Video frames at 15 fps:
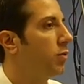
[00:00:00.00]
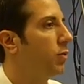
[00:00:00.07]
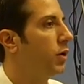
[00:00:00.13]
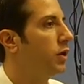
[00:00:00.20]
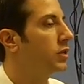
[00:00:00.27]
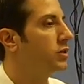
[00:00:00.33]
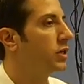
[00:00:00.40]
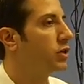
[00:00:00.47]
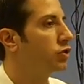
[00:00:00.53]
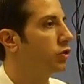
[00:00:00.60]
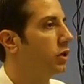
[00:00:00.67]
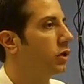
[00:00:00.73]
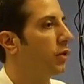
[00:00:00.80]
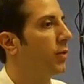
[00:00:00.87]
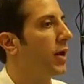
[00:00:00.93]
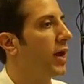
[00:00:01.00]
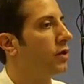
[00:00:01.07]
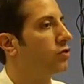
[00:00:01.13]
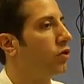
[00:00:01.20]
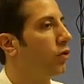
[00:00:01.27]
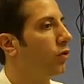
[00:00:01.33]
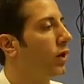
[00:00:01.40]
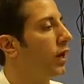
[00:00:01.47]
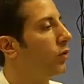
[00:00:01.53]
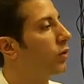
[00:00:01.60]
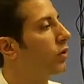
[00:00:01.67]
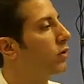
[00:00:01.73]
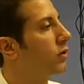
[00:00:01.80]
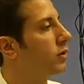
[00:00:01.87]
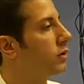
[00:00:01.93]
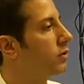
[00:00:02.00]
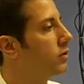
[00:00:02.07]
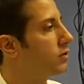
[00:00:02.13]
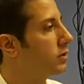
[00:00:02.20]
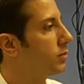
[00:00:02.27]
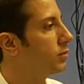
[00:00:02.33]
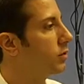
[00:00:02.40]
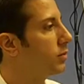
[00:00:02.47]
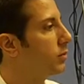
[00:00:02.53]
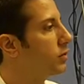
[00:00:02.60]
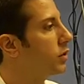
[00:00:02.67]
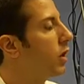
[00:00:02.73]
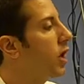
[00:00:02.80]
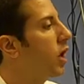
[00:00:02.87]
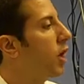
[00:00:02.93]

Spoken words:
But essentially in the past all we had were clinical symptoms.